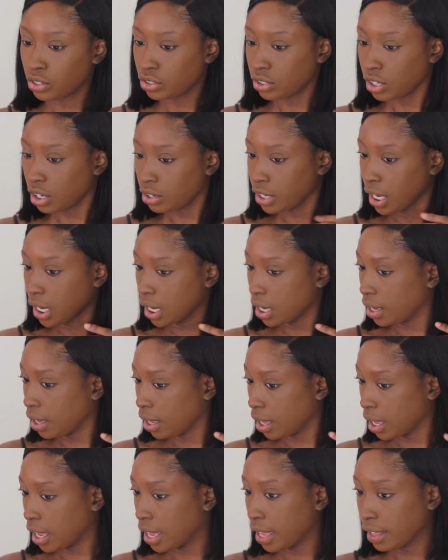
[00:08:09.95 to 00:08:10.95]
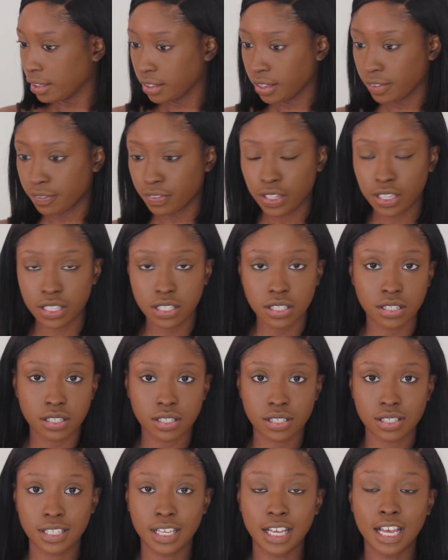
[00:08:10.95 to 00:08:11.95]
So yeah, I give this
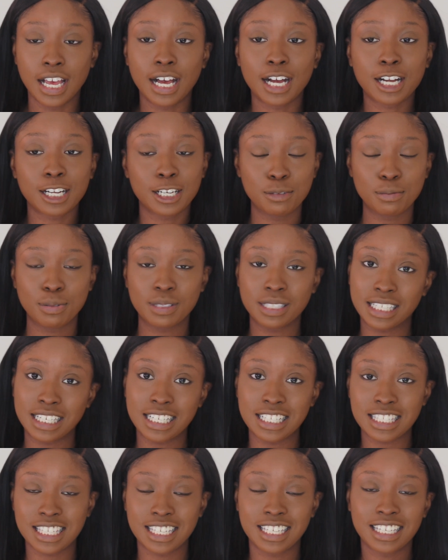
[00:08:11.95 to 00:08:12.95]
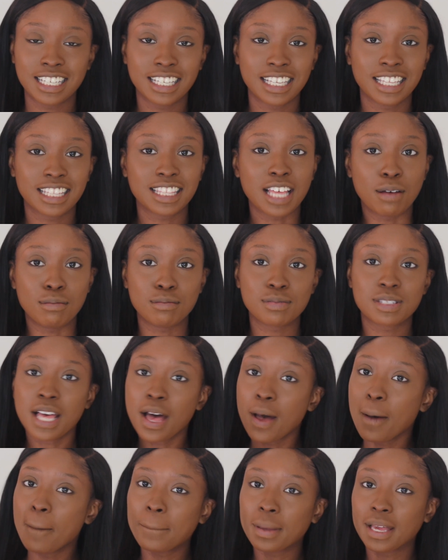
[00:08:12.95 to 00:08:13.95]
a complete thumbs
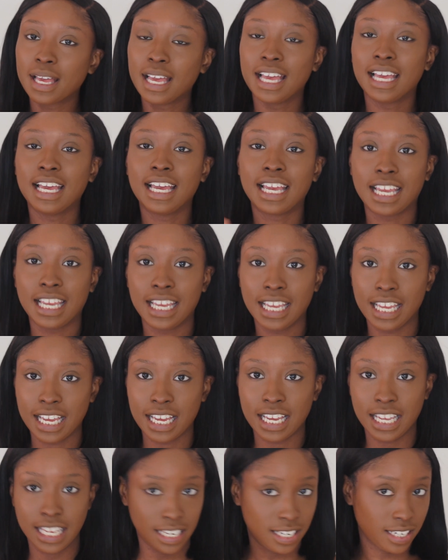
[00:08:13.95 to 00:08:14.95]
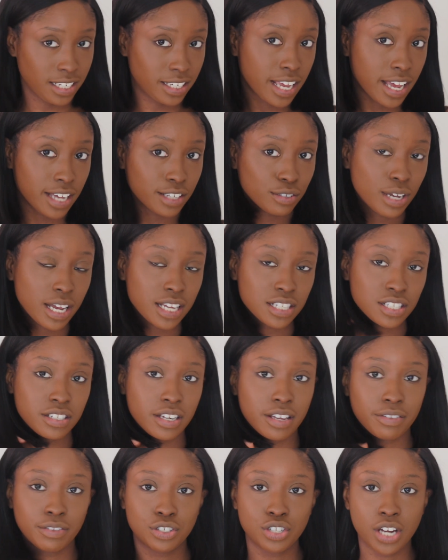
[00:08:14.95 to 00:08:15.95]
up. And yeah, you guys should
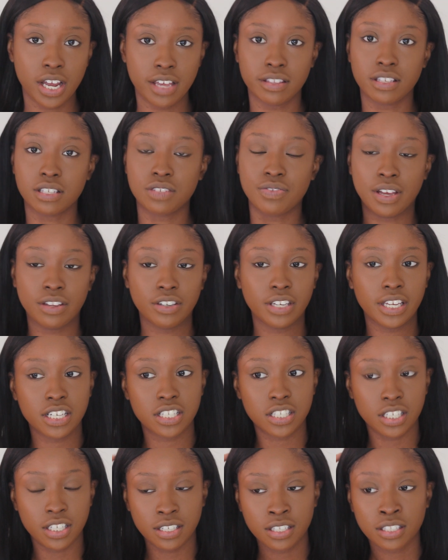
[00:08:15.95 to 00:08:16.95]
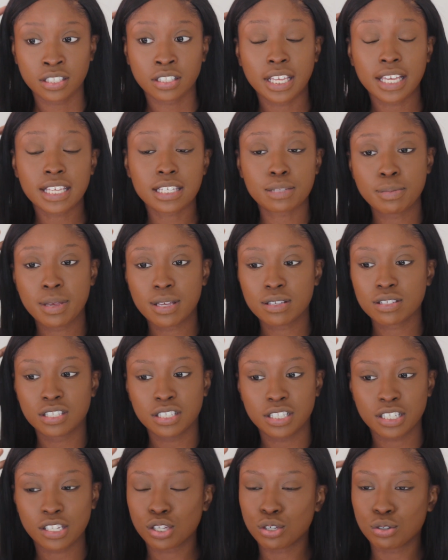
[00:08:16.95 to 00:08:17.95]
definitely try this foundation. It smells
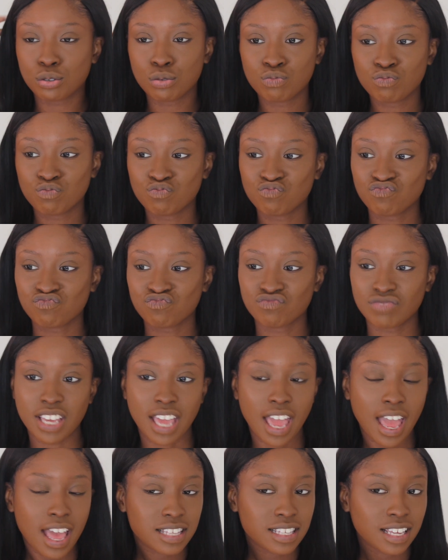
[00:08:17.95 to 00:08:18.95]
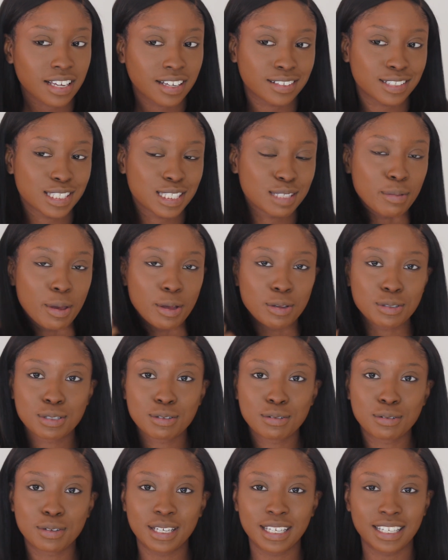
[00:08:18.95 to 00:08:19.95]
good too. It has like a smell
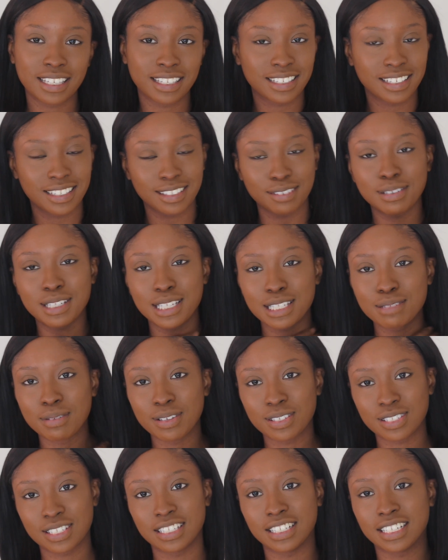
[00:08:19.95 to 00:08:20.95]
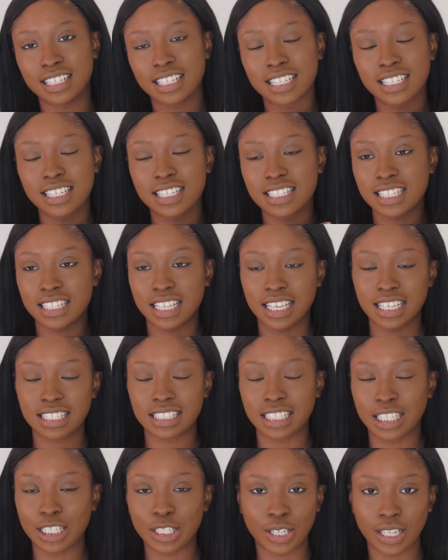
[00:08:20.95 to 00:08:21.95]
to it. But it smells good. It doesn't like
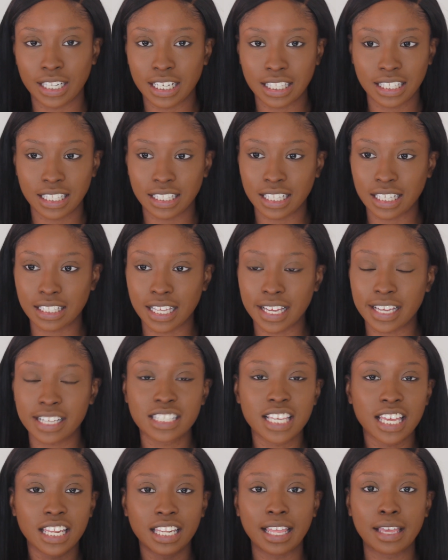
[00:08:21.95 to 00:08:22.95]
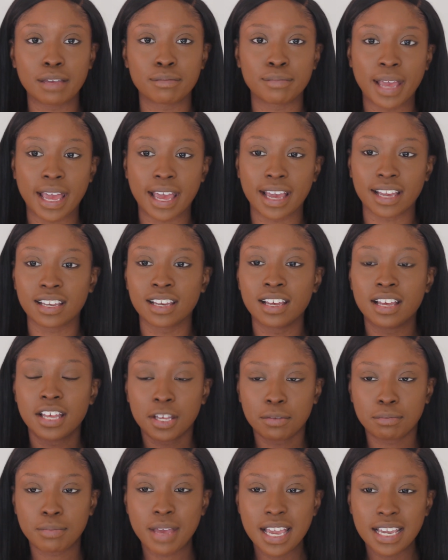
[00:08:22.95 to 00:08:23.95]
stink or anything like that. It's kind of like MAC.
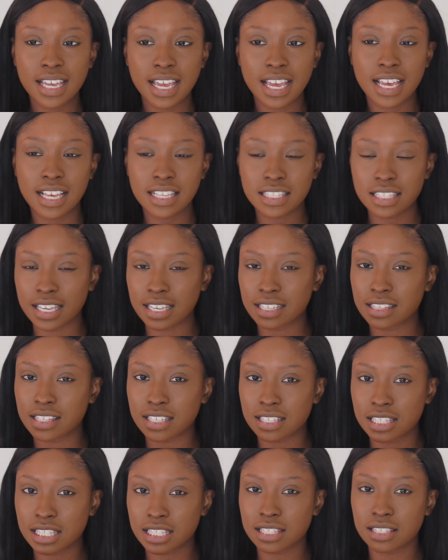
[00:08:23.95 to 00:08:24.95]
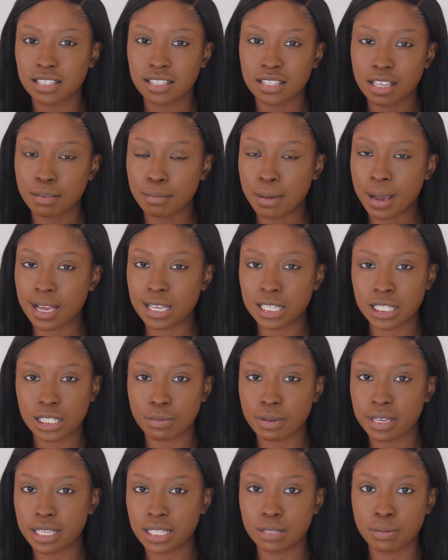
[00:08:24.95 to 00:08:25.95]
MAC has like this
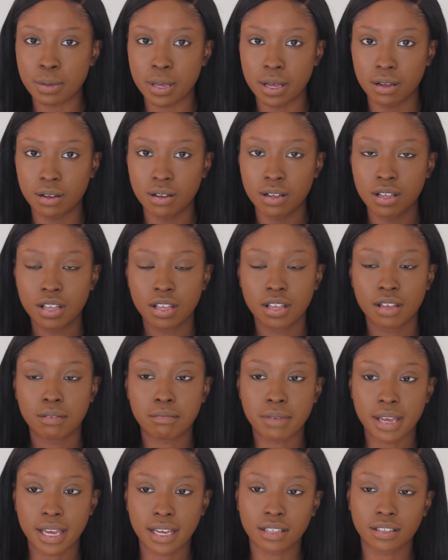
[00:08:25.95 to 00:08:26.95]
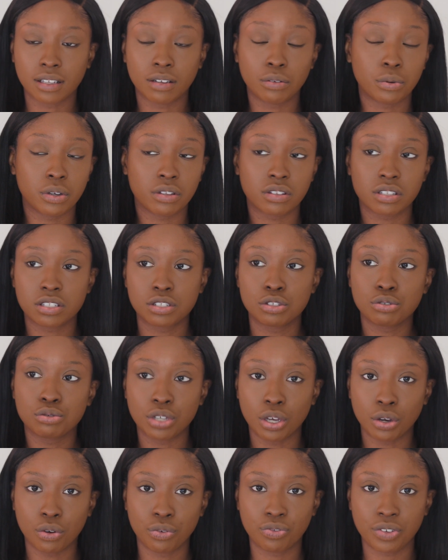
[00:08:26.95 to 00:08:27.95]
semi-sweet smell. MAC, well the
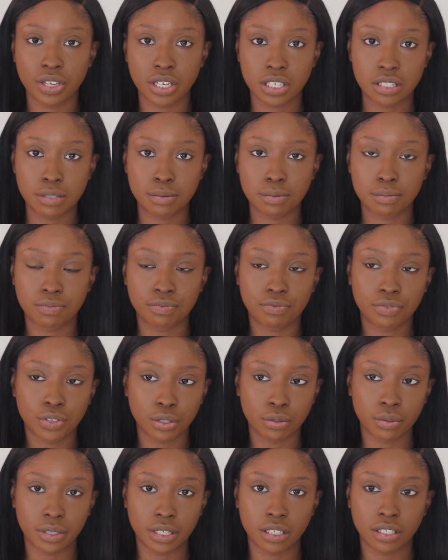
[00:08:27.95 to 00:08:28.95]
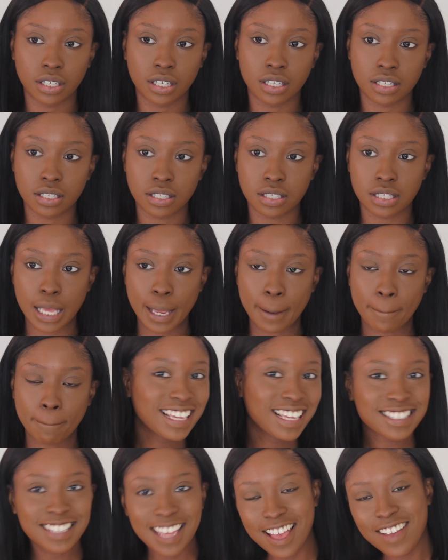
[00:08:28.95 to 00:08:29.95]
Studio Fix Fluid does
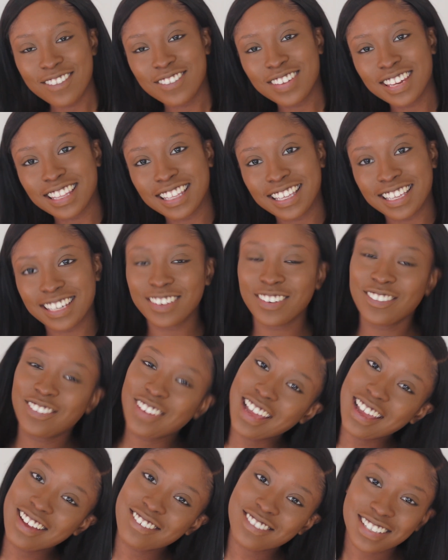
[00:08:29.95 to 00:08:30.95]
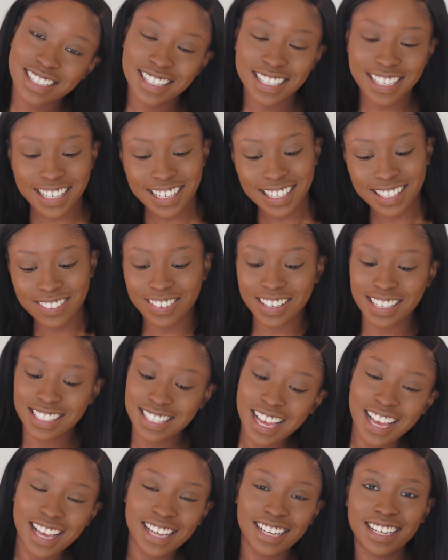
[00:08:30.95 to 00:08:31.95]
definitely a new favorite. I'm
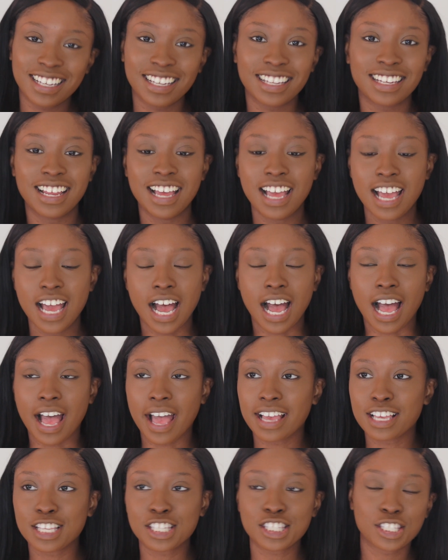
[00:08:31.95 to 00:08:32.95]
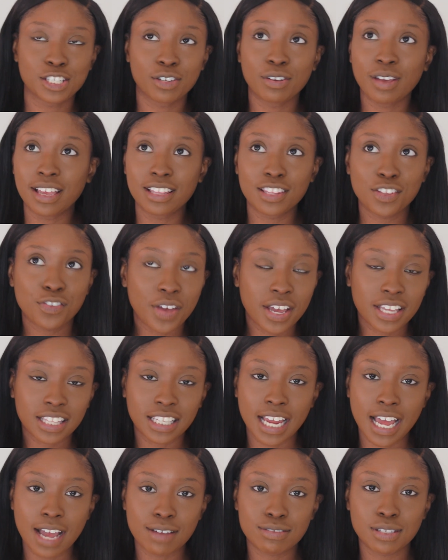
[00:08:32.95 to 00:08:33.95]
excited. I still hate the fact
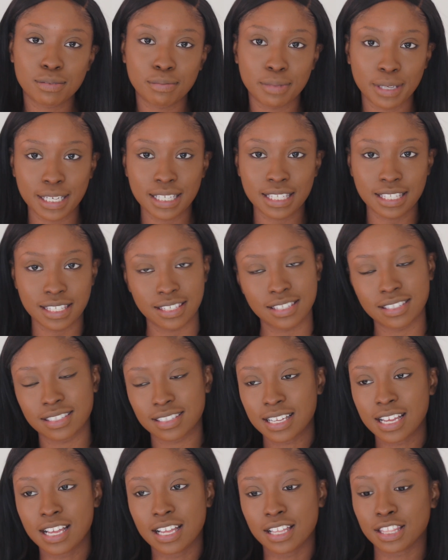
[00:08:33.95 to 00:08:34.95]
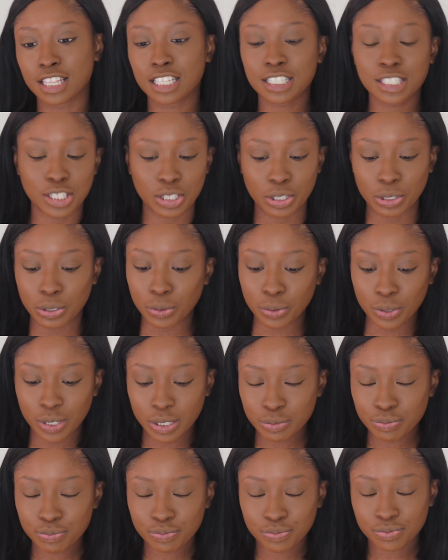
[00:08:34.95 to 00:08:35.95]
that I have to mix the
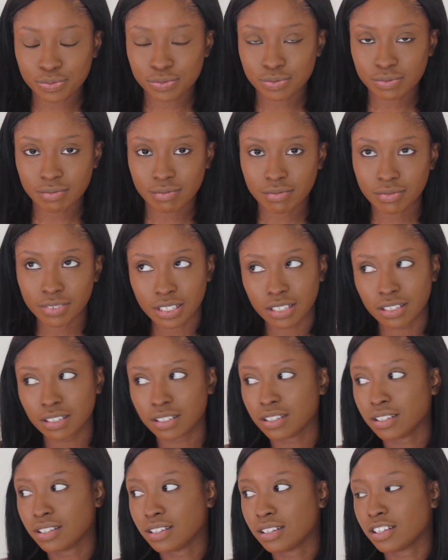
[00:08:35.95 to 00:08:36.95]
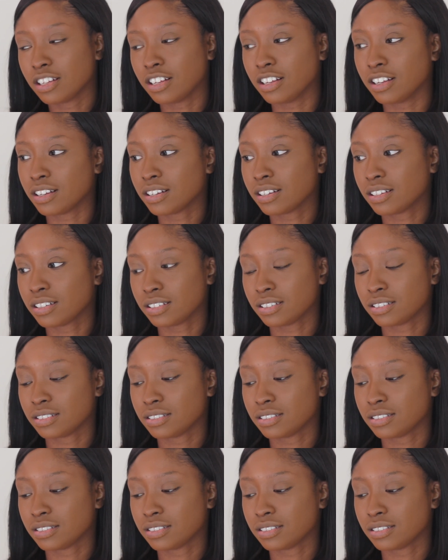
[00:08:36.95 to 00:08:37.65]
two. Ugh.